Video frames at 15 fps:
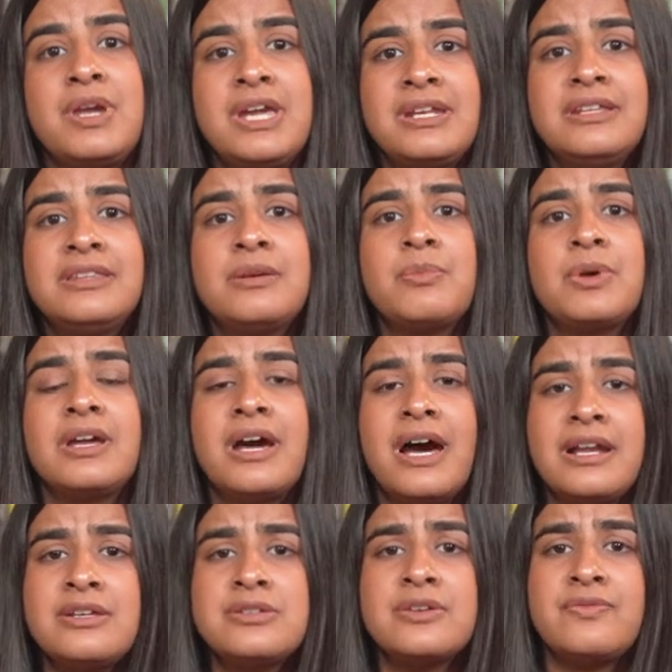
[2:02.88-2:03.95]
meaning the
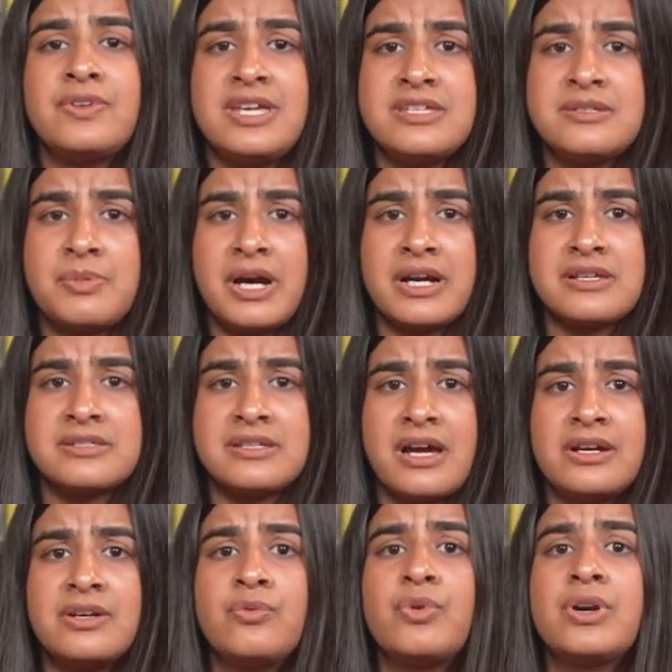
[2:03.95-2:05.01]
Bengalis of East
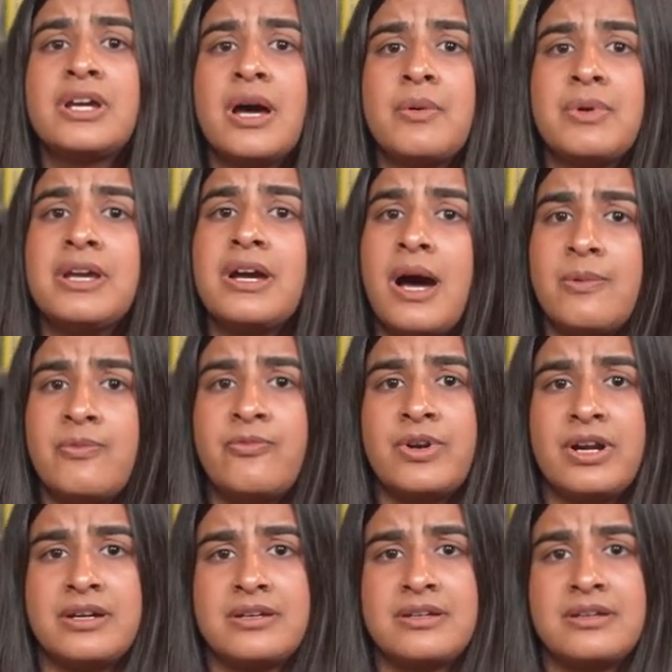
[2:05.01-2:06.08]
Pakistan were coming up
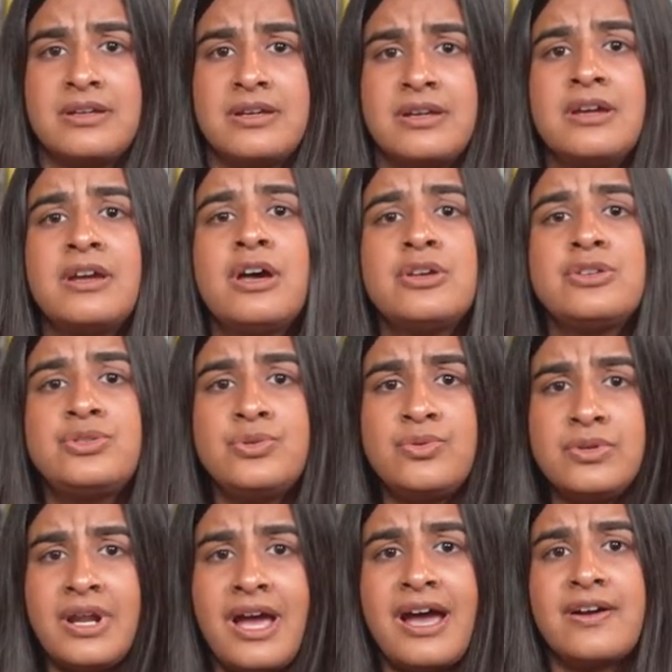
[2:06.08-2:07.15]
front.
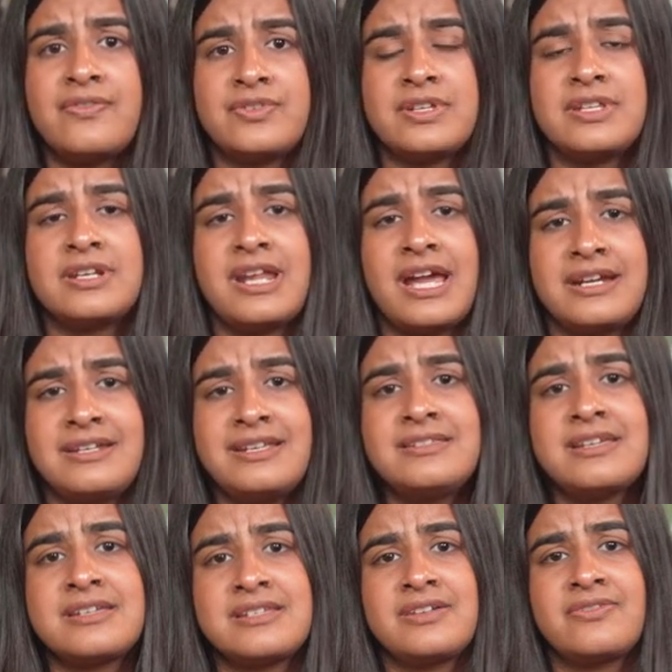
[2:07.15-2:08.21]
Soon after the
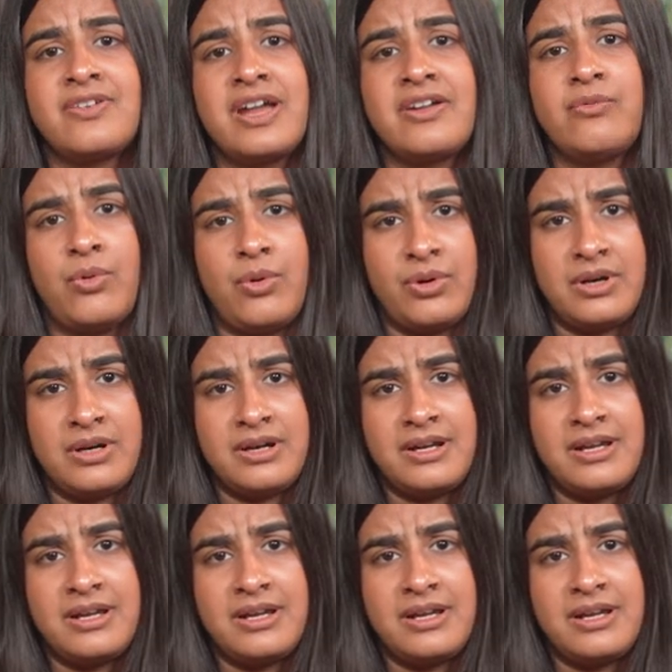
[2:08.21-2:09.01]
1965 war,